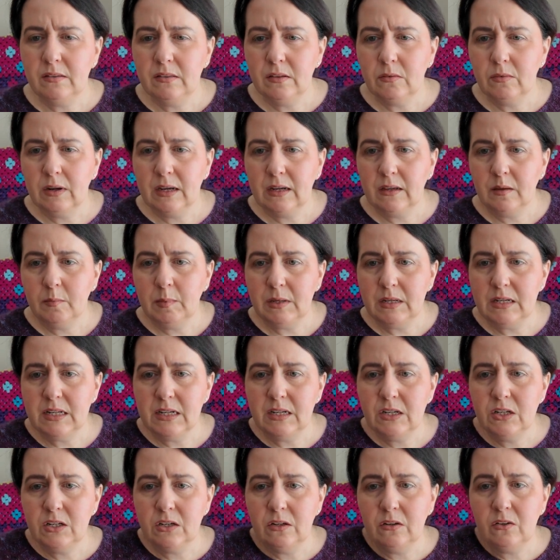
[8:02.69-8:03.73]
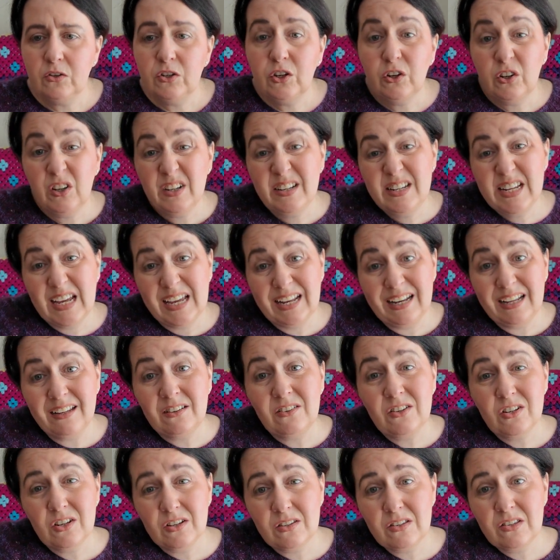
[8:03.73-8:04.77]
the recommendation? 2 to 10
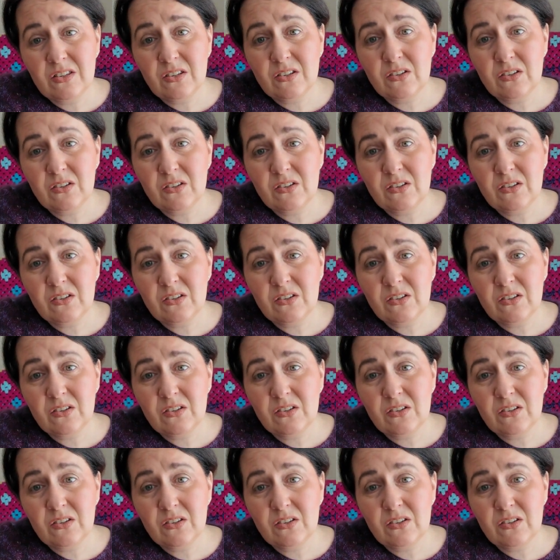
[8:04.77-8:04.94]
inches.